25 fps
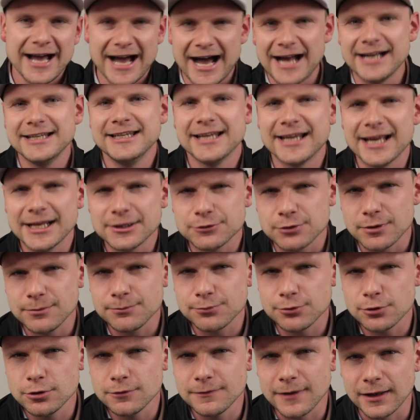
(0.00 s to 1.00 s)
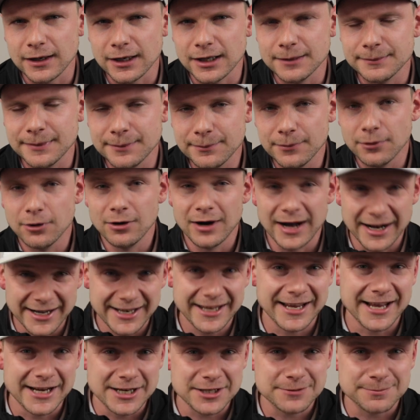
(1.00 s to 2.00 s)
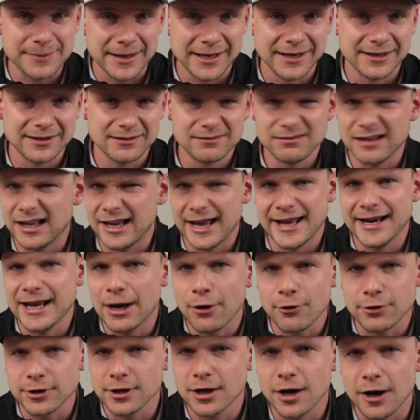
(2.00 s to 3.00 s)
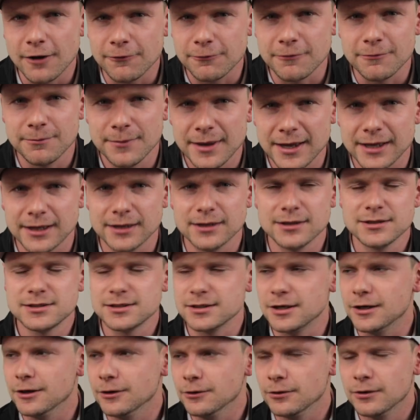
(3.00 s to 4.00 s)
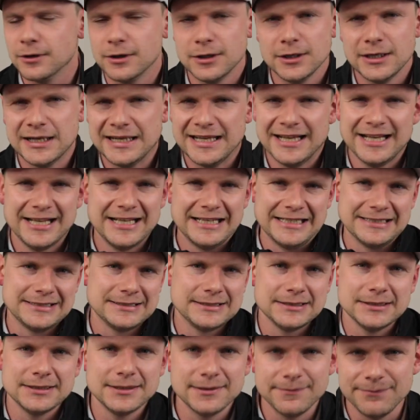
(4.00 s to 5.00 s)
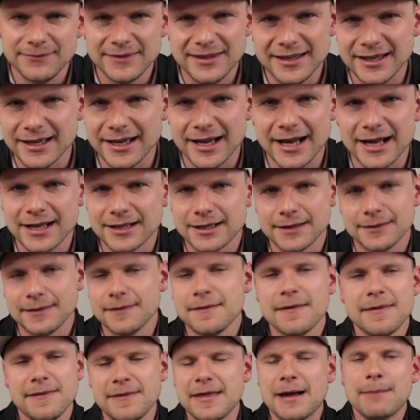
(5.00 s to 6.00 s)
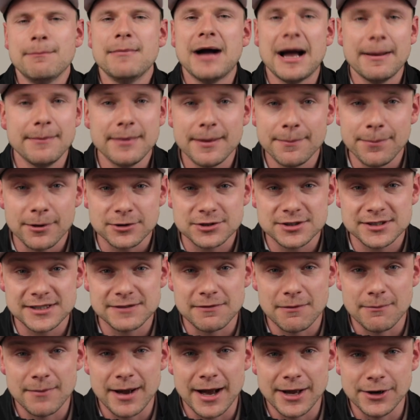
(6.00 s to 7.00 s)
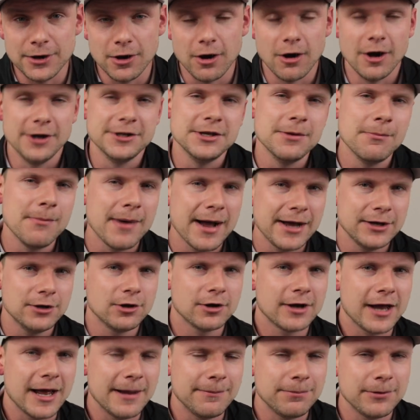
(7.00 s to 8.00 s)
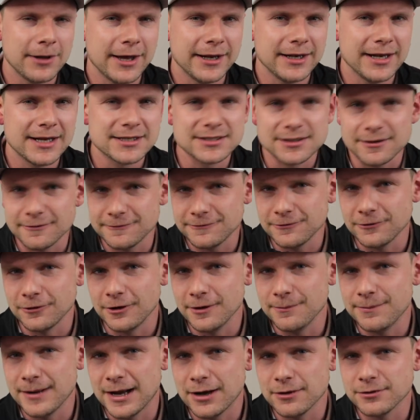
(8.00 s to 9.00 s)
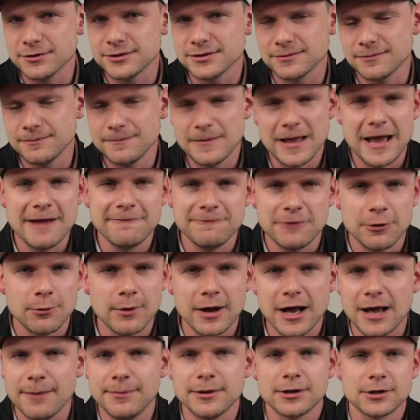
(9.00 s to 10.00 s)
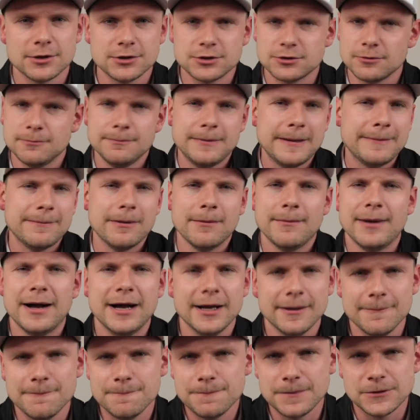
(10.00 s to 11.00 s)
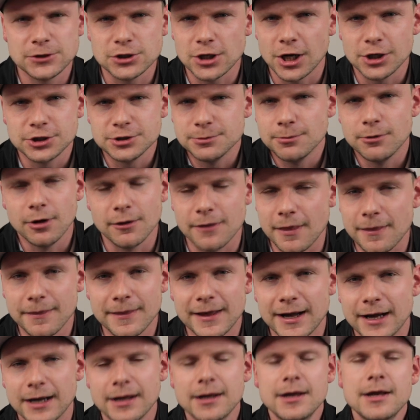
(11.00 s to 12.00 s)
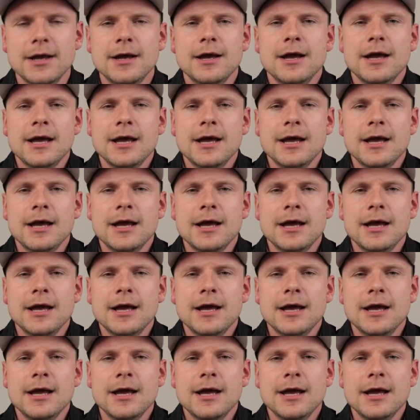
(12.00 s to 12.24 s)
And you get to improve that a little bit more, and you get to spend like an hour and a half with me. So yeah, that might be a positive, it might not. And you might not get a playing lesson at £40 everywhere, because some people might charge you more than that.